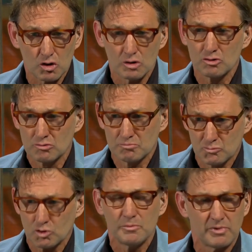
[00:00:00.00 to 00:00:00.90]
good
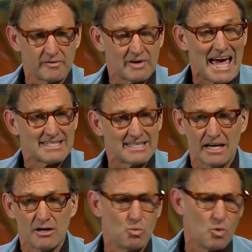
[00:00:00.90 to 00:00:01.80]
group of lads
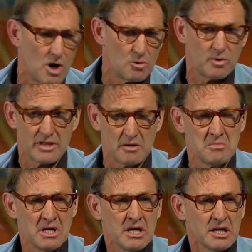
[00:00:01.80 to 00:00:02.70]
in and work with them.
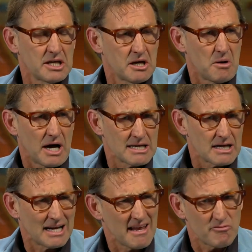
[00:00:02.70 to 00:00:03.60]
I
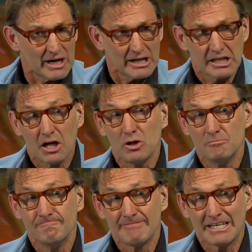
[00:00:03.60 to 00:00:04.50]
never had a
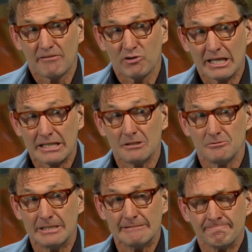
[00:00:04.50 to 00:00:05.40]
go. I never had a go
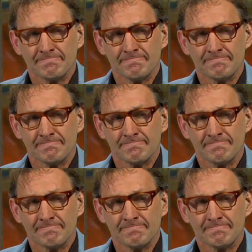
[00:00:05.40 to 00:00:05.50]
there.